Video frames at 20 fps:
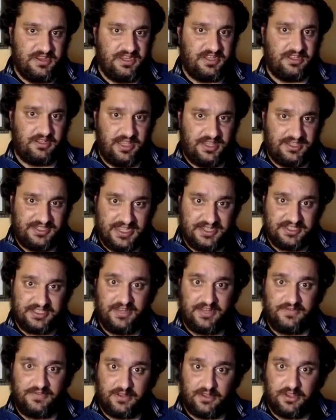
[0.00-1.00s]
to be
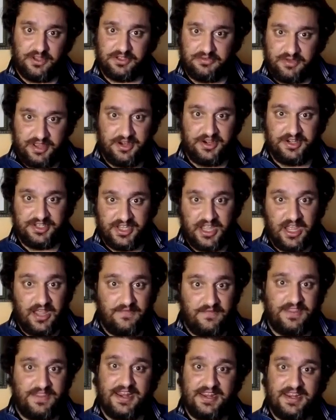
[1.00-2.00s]
sensitive, close readers
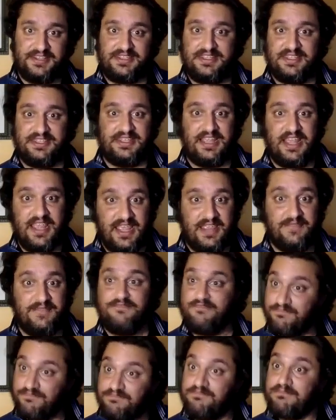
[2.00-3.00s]
of. That is to
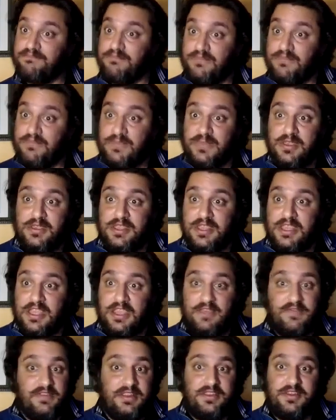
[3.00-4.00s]
say,
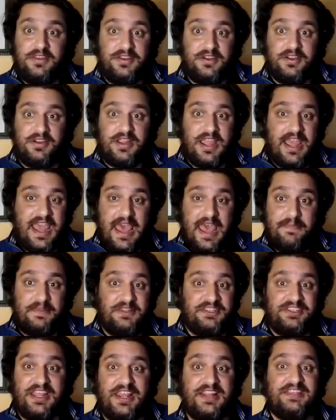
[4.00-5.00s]
even in their
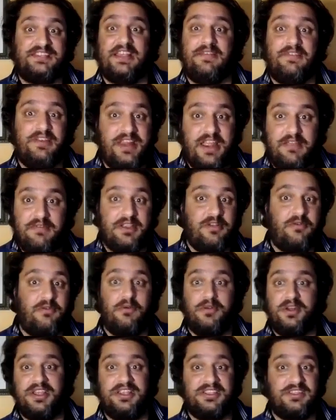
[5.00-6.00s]
happenstance everyday
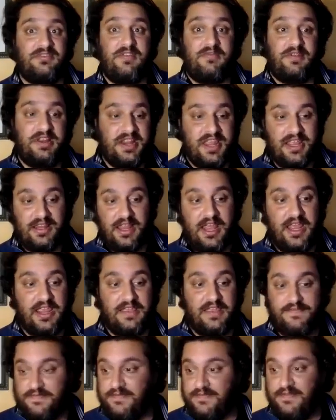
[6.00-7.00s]
recordings of everyday
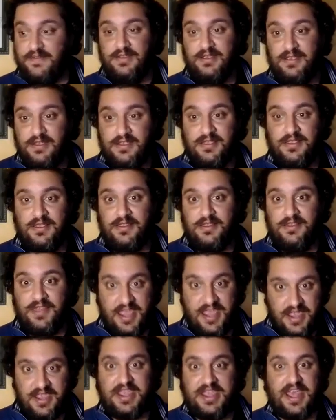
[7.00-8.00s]
life,
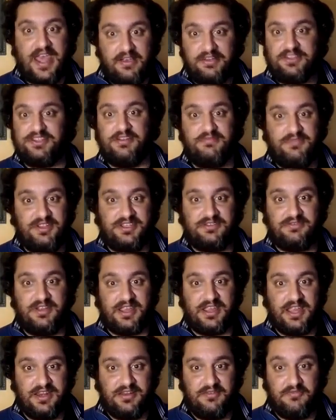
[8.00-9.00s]
they encounter
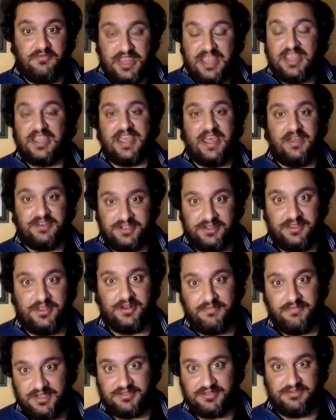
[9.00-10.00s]
we encounter
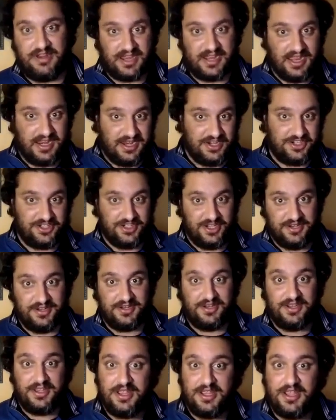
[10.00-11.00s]
their misrecognition.